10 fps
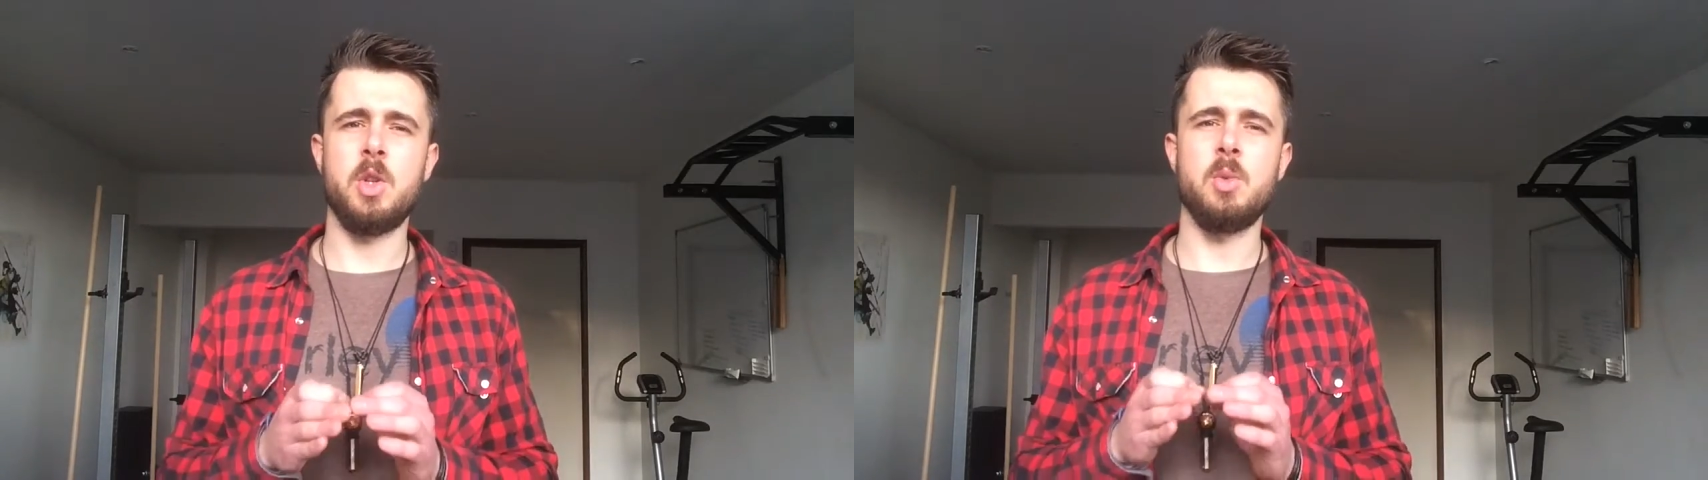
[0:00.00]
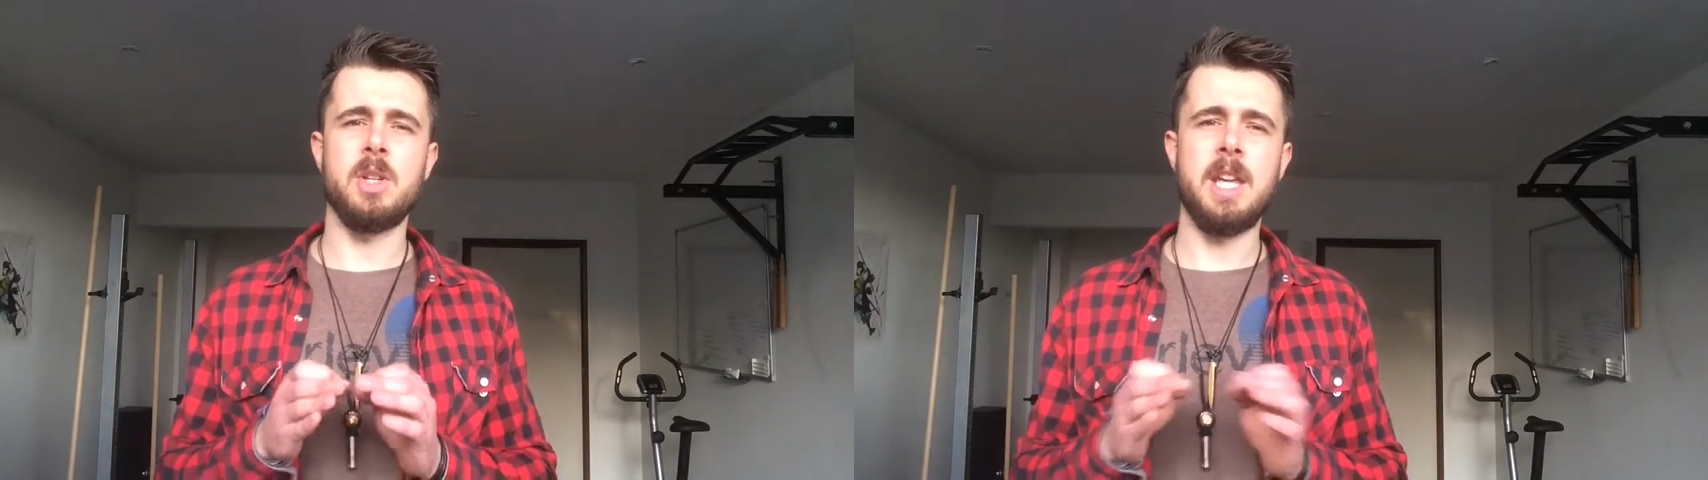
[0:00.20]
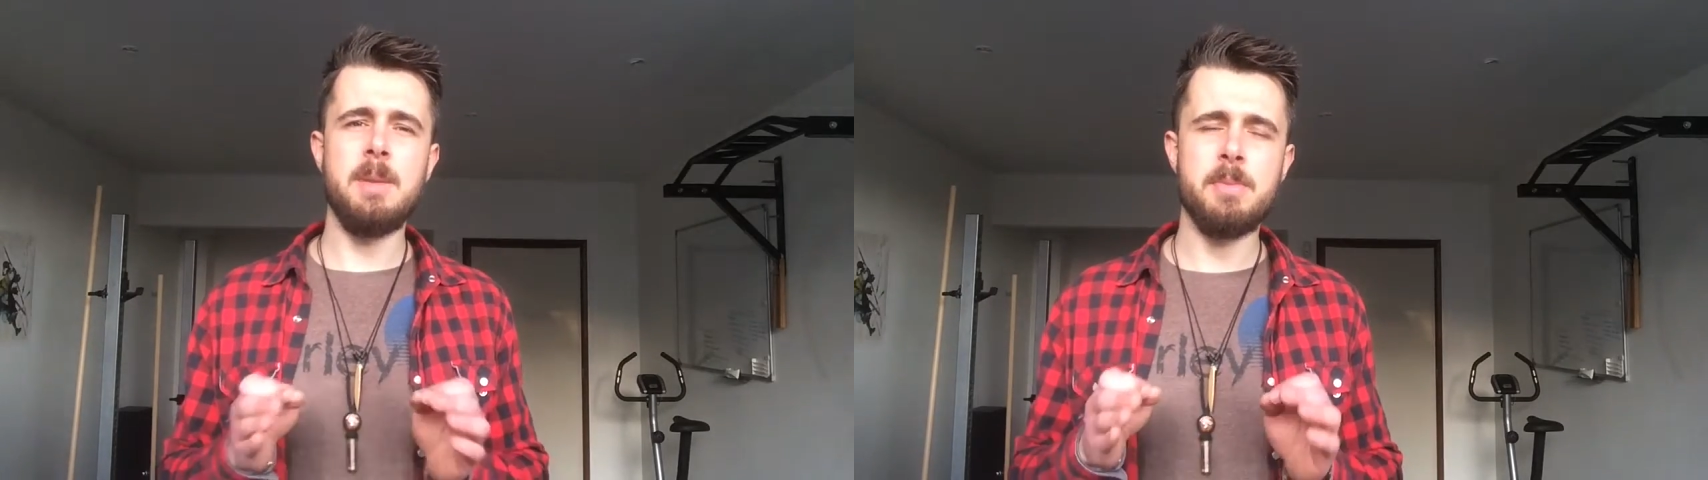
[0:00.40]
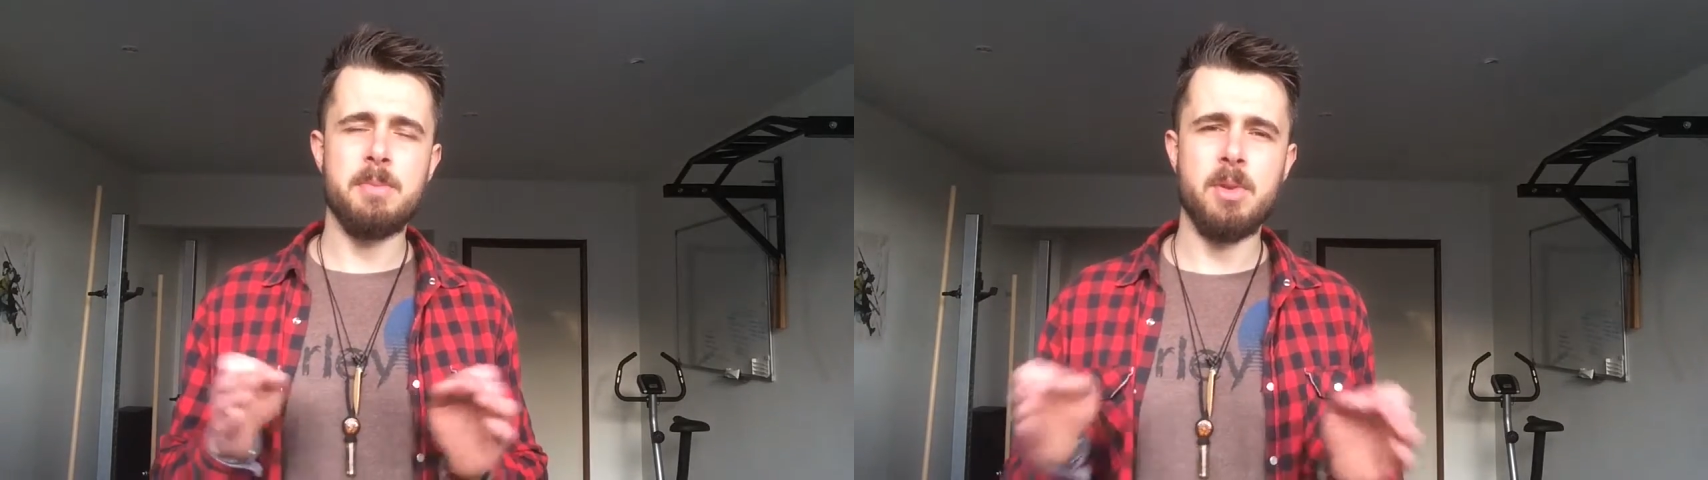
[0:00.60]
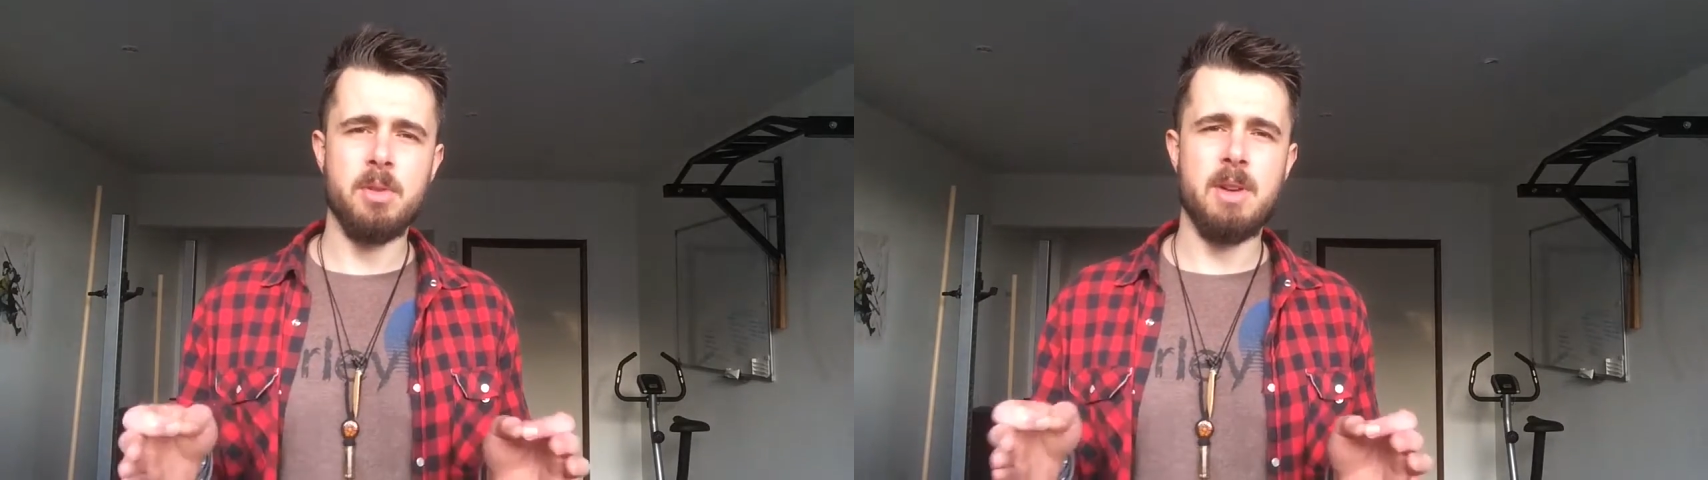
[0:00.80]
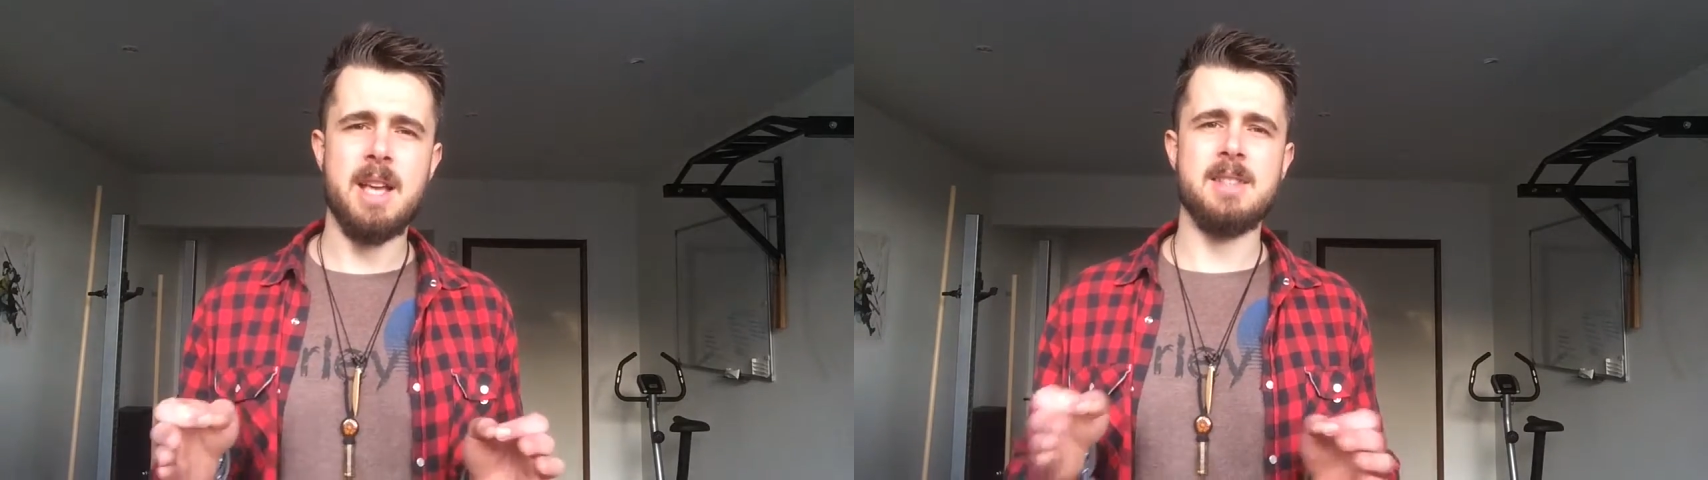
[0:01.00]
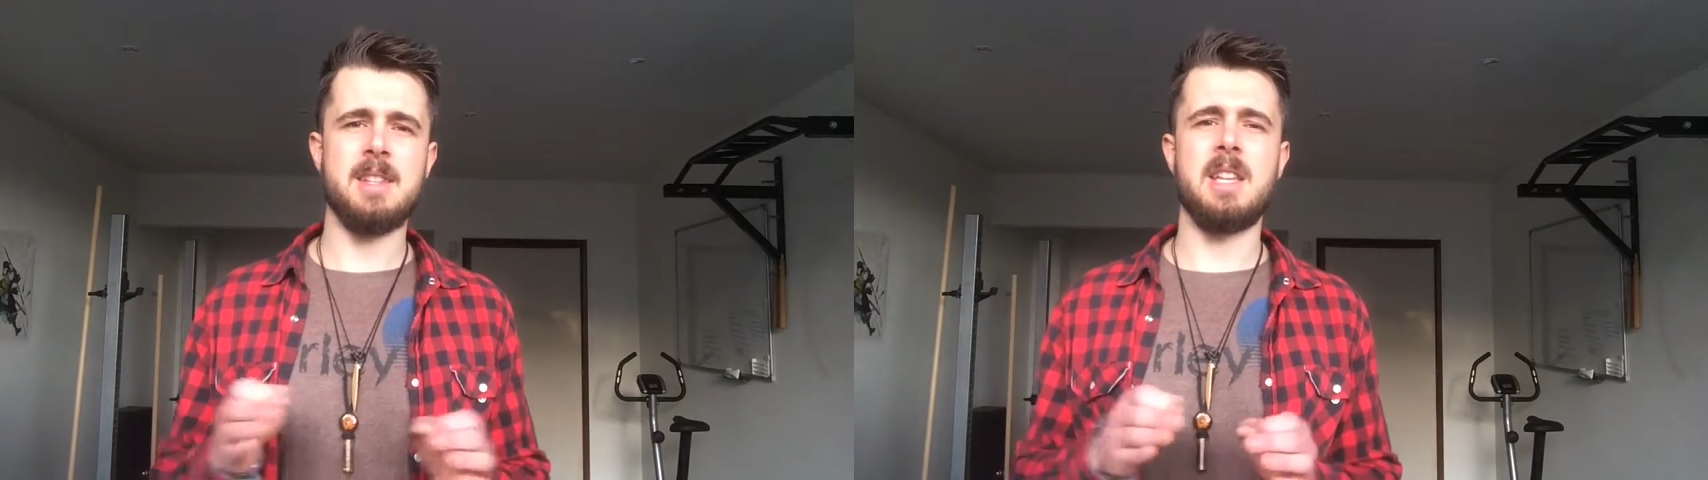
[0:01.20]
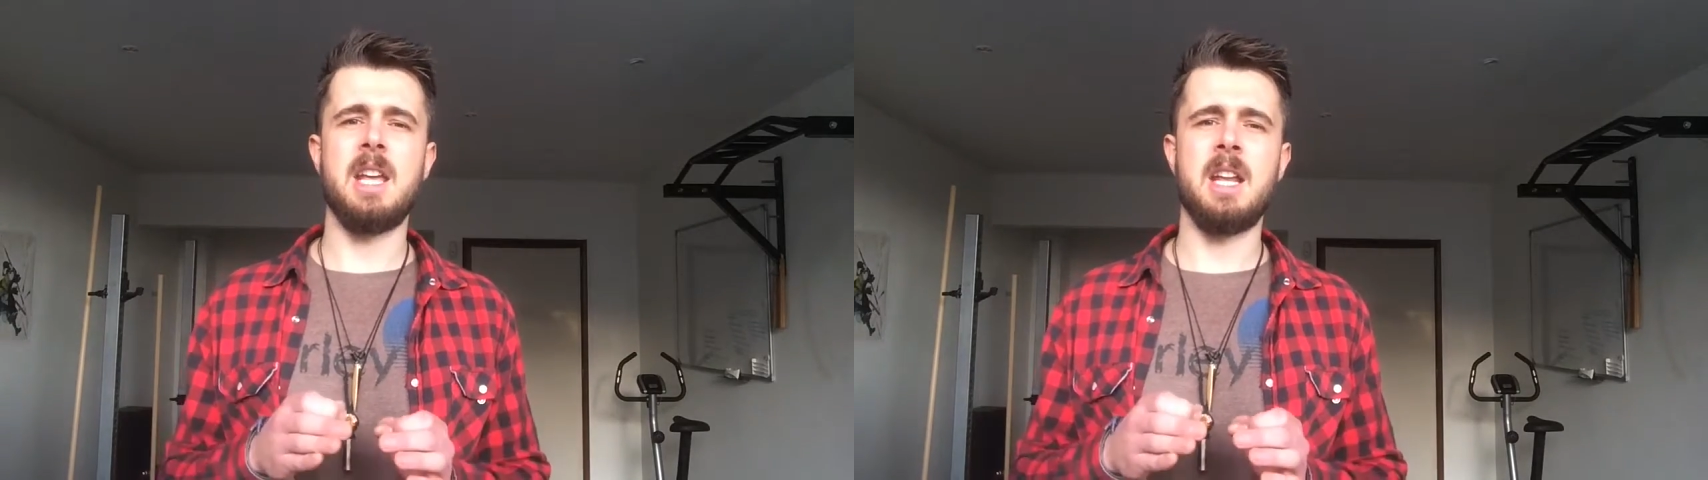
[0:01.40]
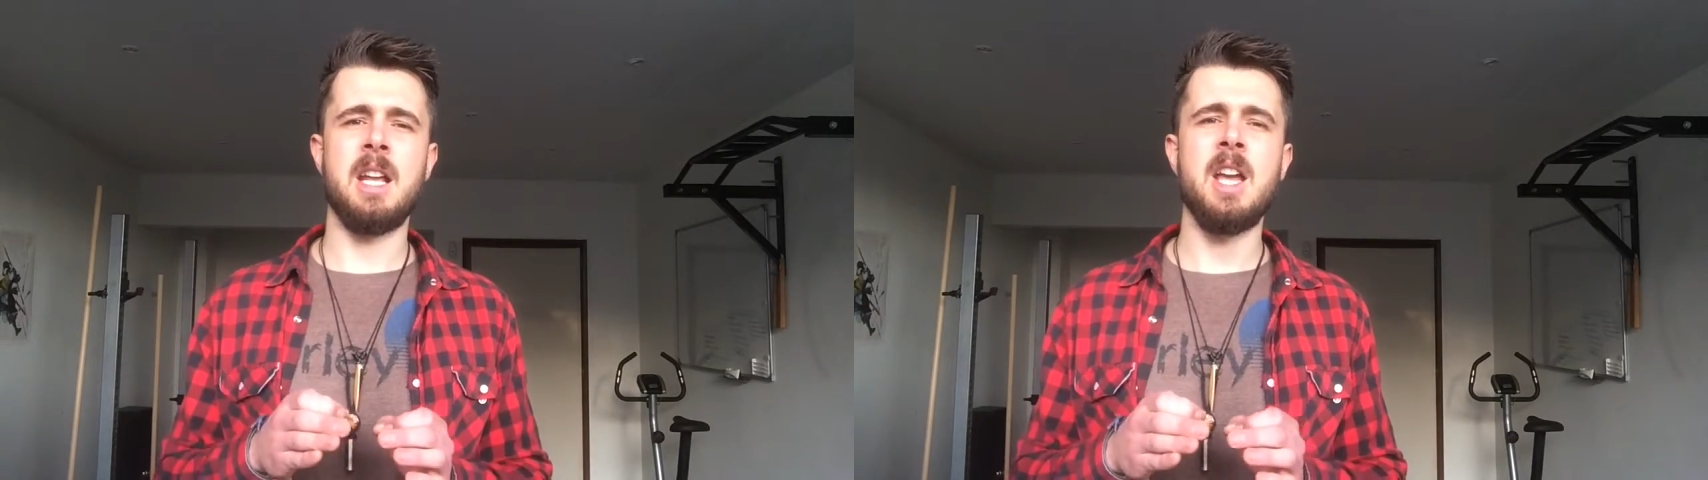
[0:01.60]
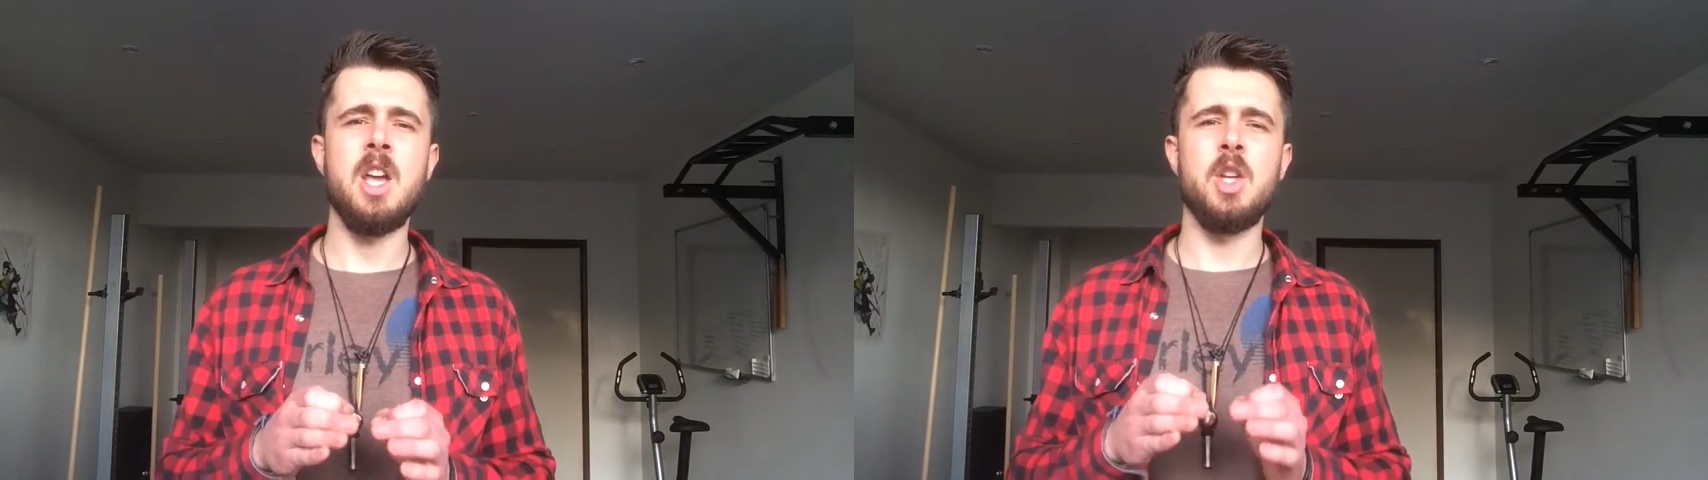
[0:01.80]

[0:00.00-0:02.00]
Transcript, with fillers: You will keep procrastinating,